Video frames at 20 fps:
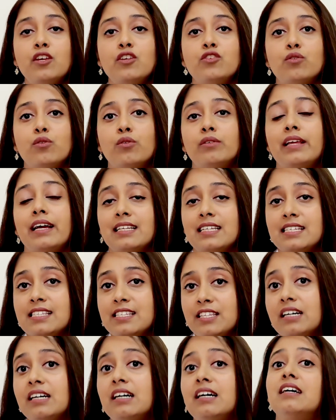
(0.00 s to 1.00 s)
So that is
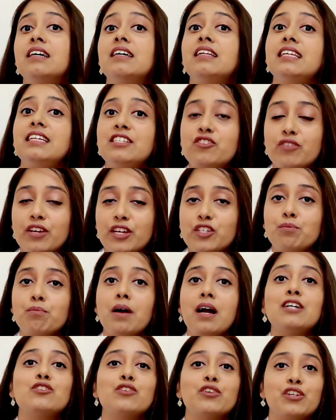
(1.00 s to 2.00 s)
the early stretch
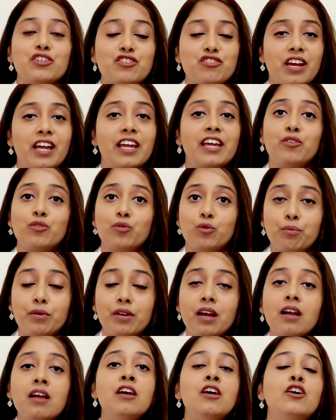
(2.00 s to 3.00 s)
marks or your stria
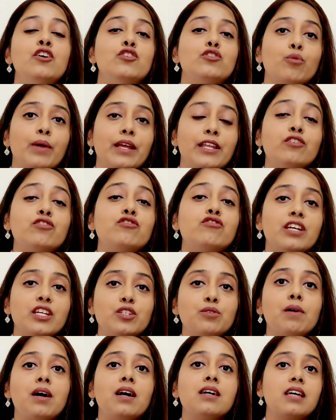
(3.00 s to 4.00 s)
rubra. So when your
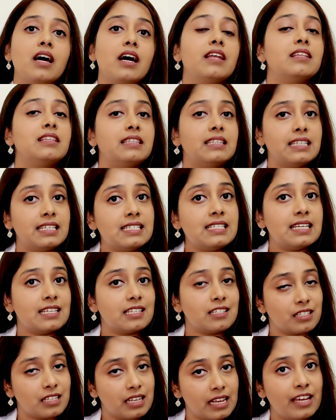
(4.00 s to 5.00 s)
stretch marks are in this
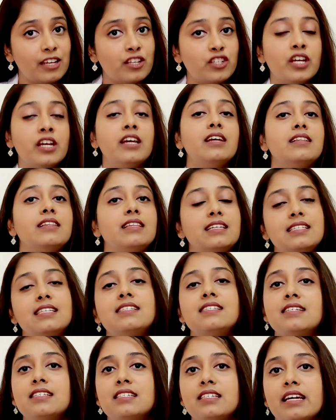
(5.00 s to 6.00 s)
stage, this
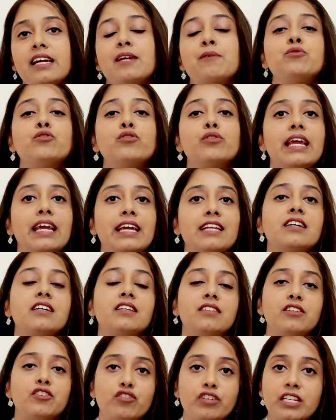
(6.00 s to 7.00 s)
is the time to get
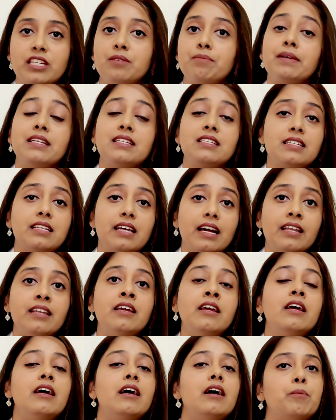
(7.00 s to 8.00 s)
the treatment
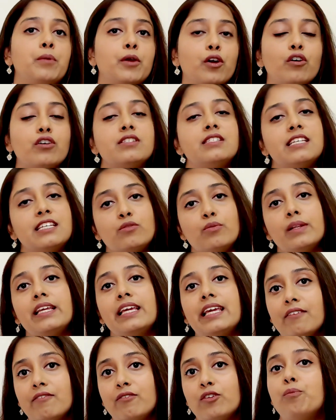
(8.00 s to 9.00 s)
done, because this will
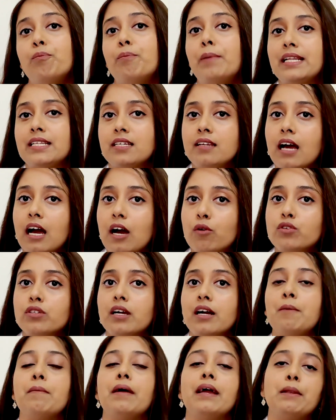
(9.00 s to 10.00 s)
give you better
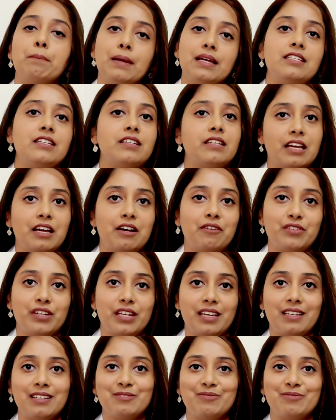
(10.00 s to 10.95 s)
outcome and better recovery.